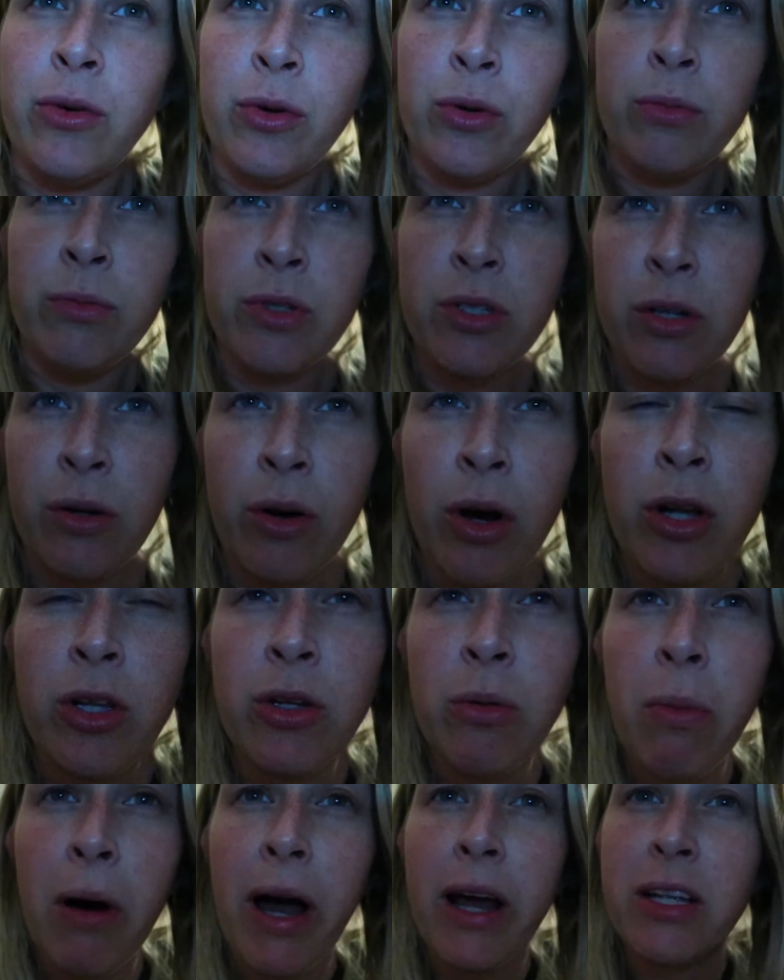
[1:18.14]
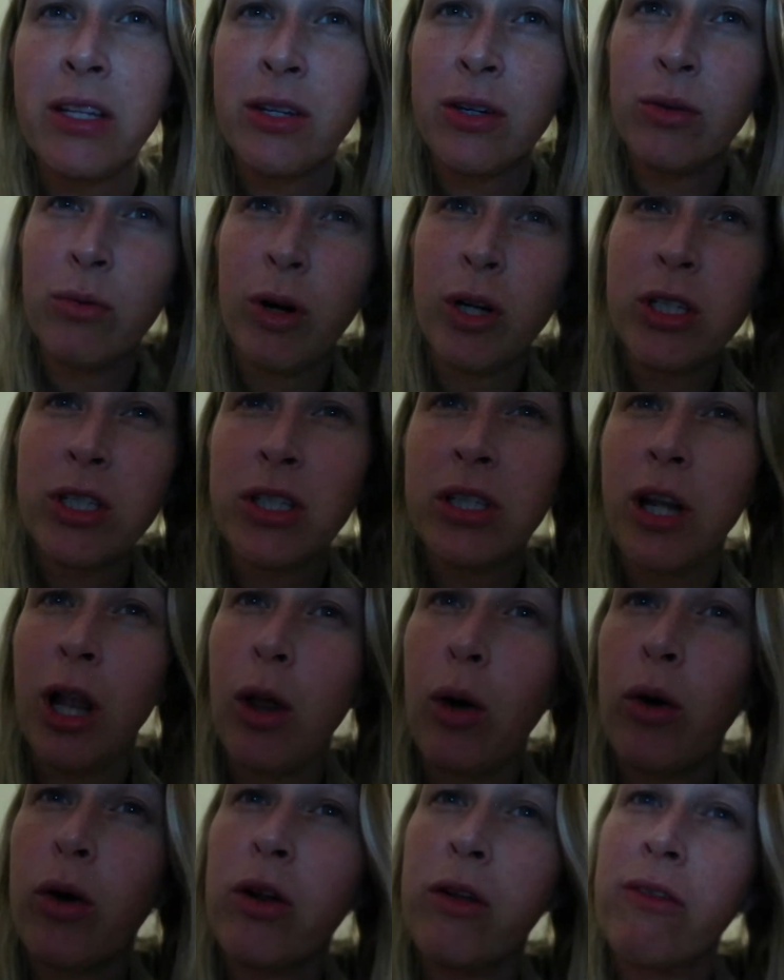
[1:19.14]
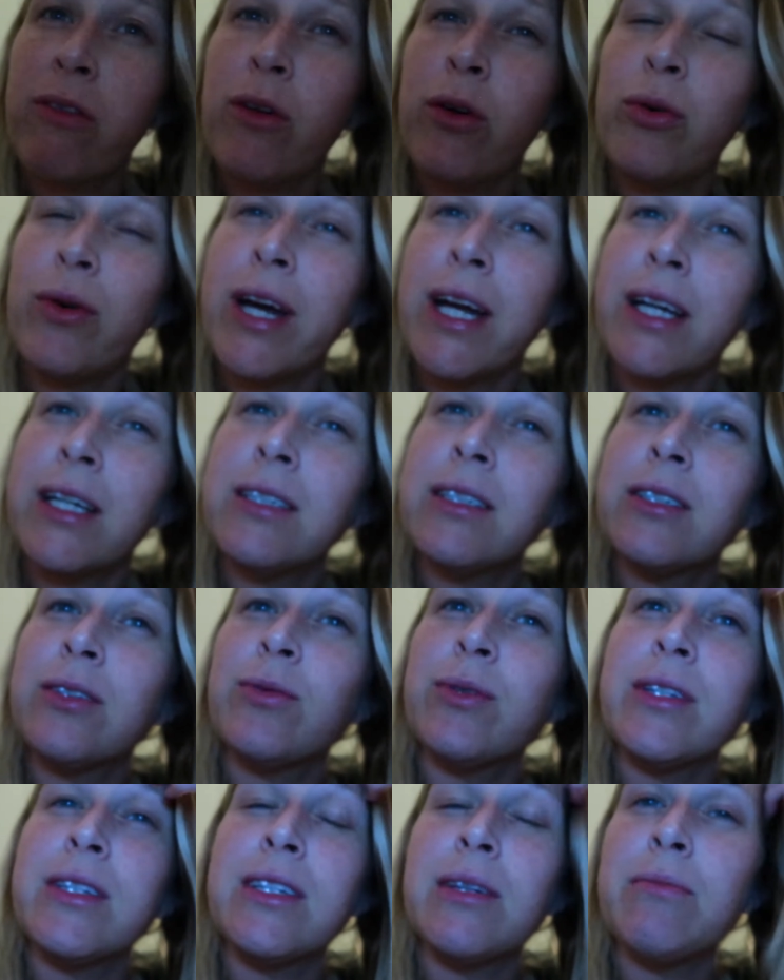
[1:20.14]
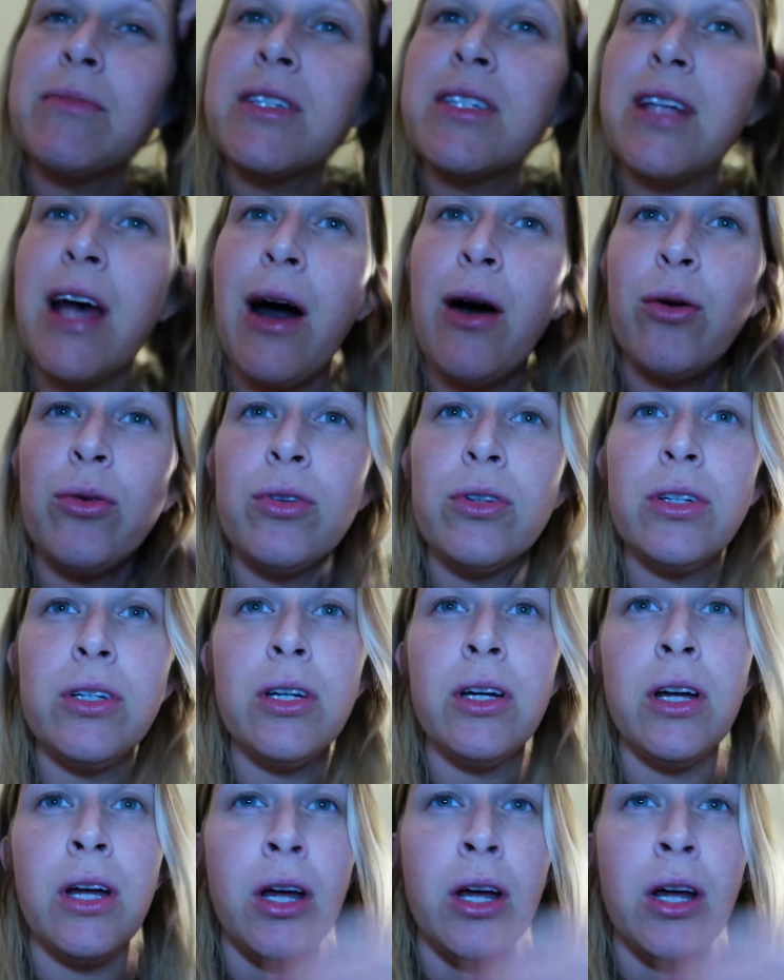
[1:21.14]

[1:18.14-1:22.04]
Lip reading: room so Tobias could watch Lord of the Rings with some sound.